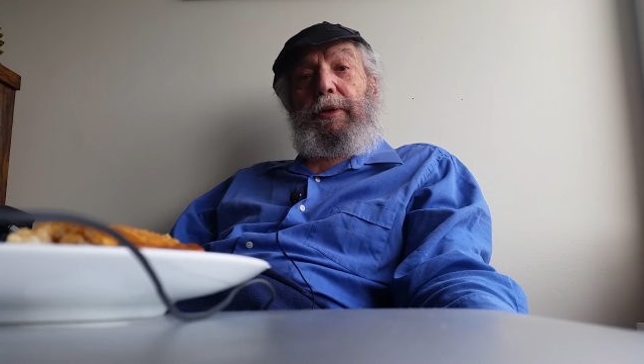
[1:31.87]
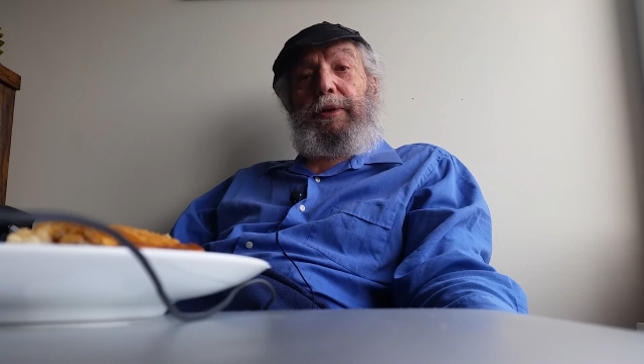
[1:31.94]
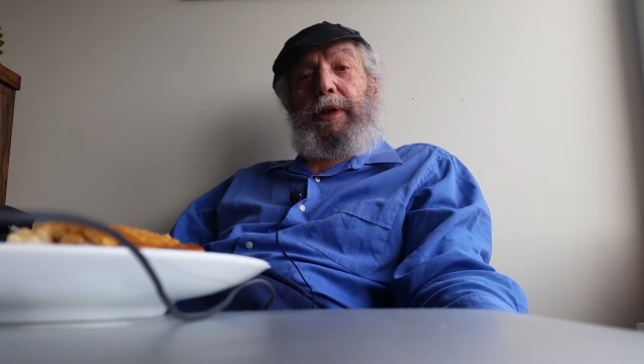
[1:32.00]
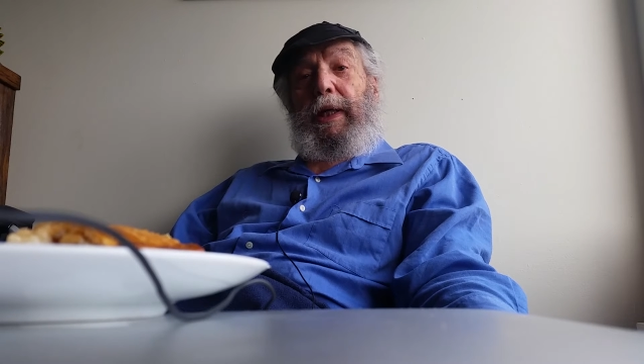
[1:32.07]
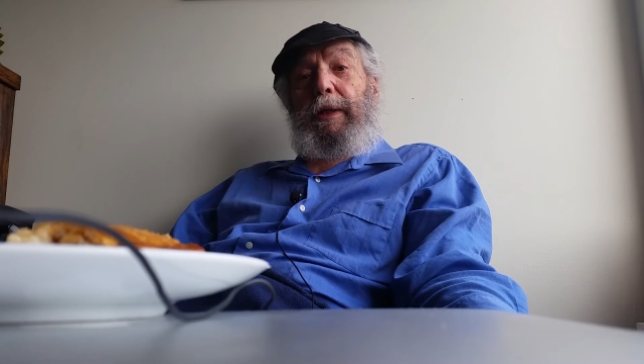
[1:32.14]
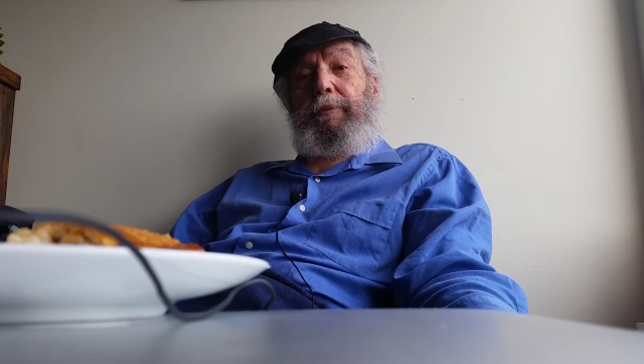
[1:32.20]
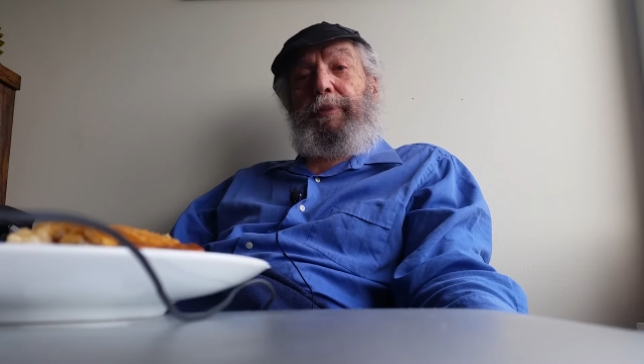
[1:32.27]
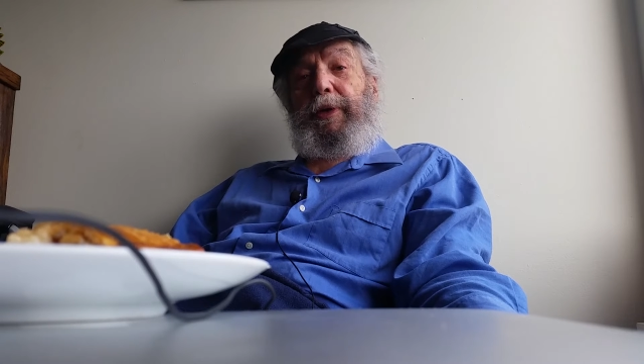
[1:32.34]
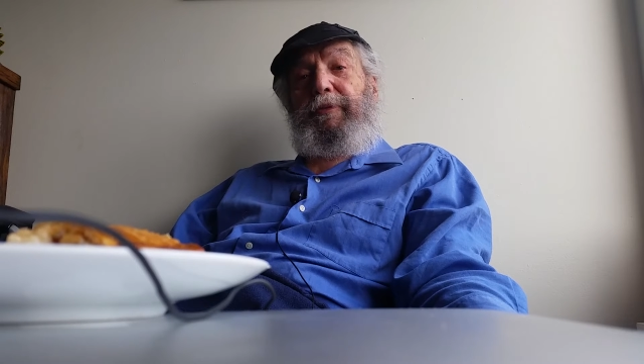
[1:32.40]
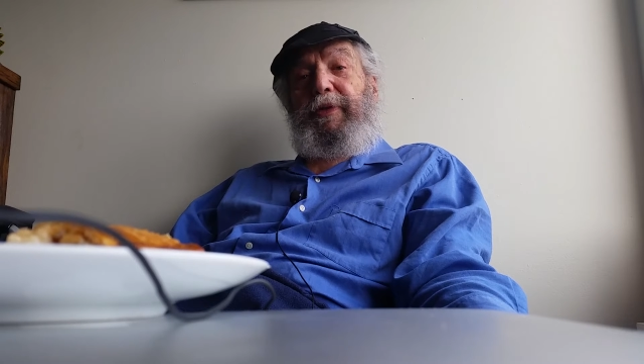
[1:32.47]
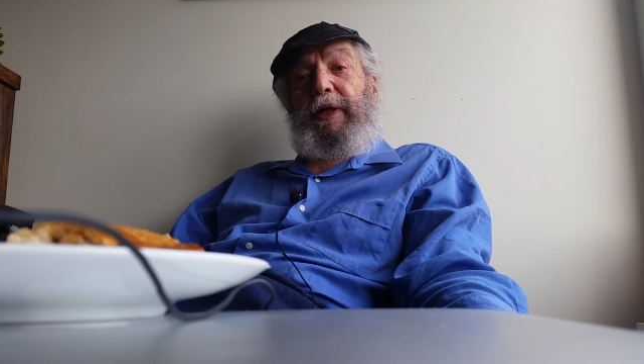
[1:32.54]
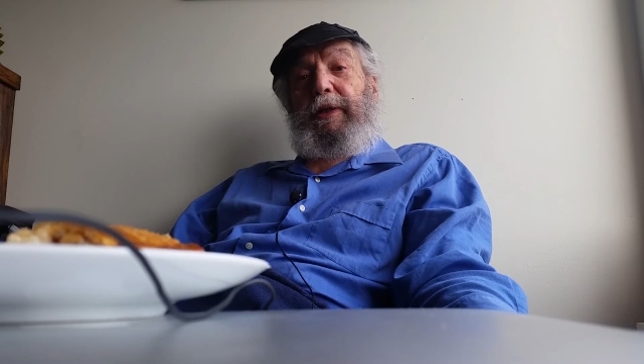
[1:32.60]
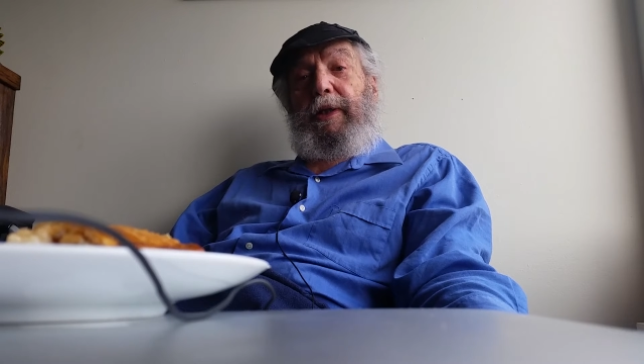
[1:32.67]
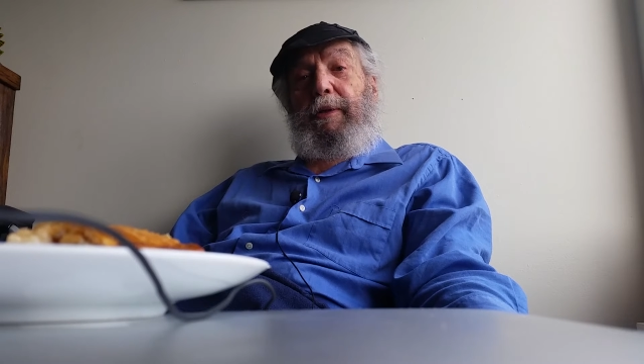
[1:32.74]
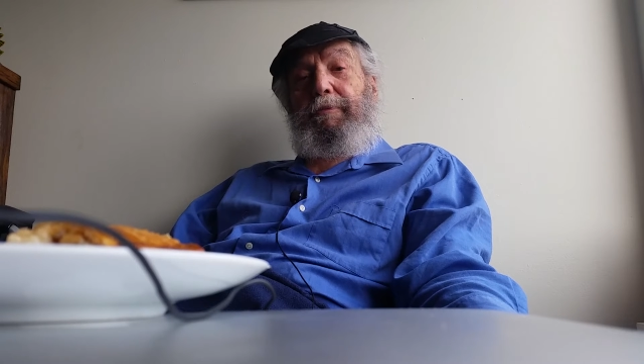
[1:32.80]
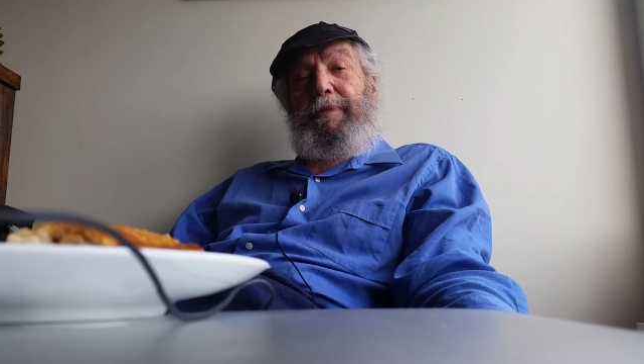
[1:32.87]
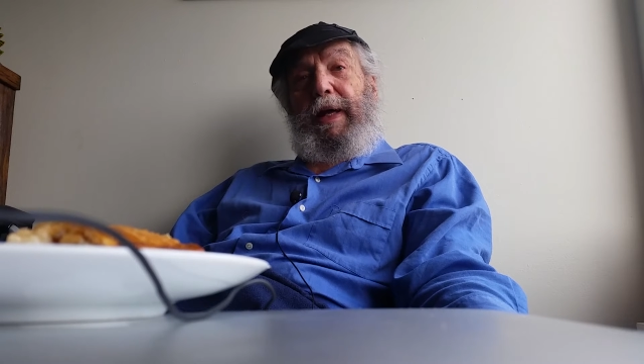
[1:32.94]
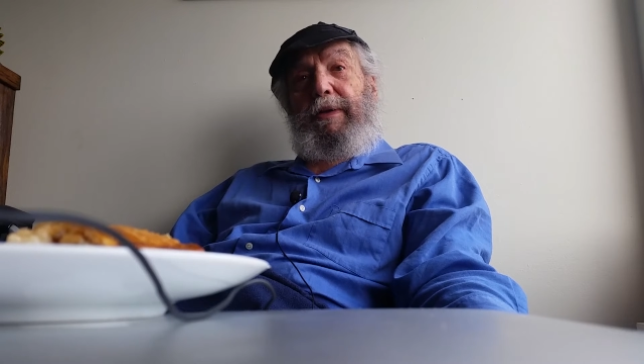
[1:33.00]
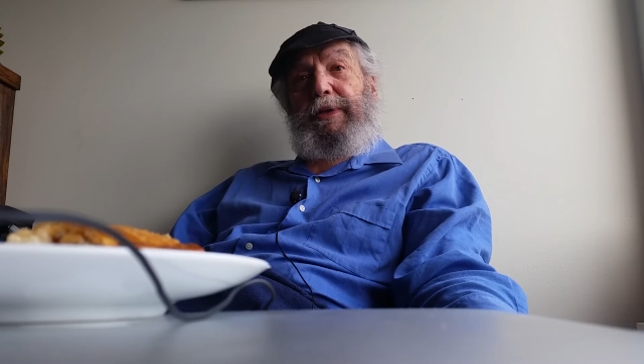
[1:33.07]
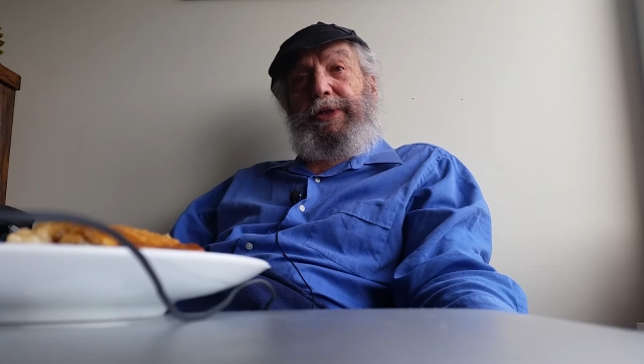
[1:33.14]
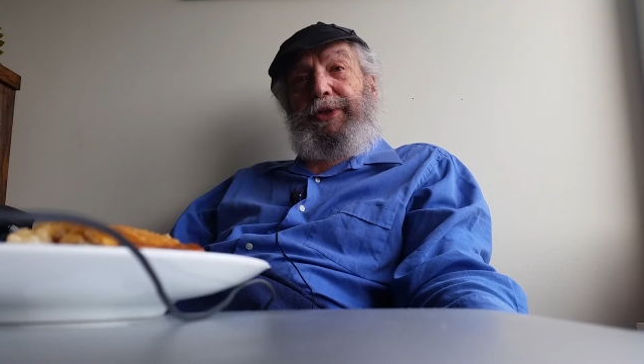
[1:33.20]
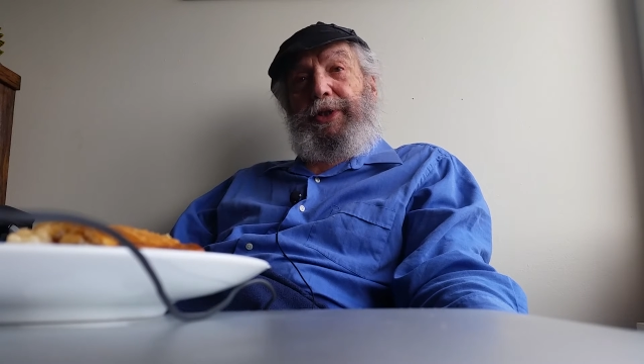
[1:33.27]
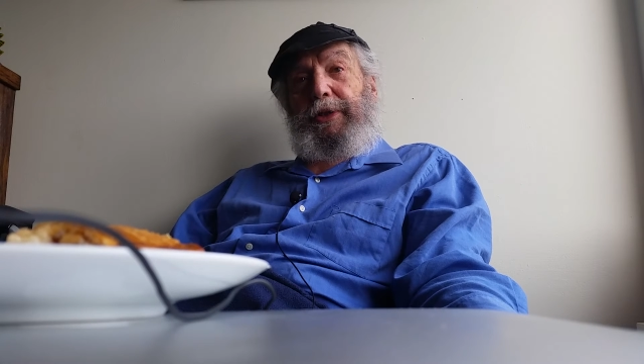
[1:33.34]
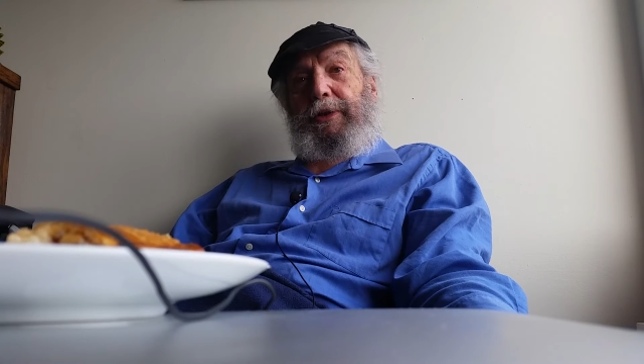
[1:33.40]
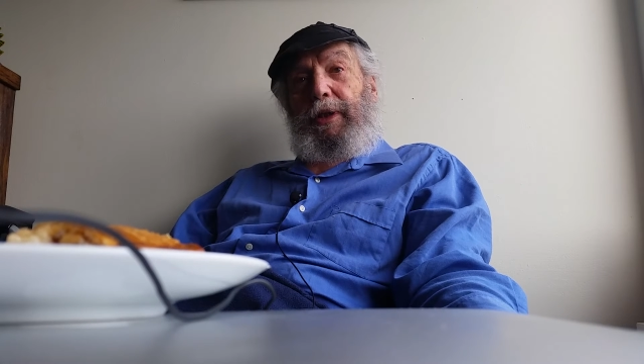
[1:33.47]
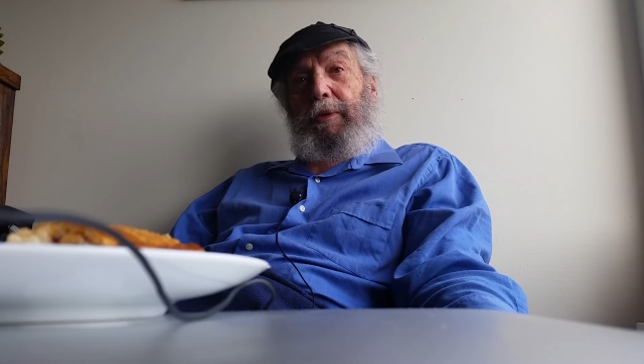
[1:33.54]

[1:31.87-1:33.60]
It can be very embarrassing,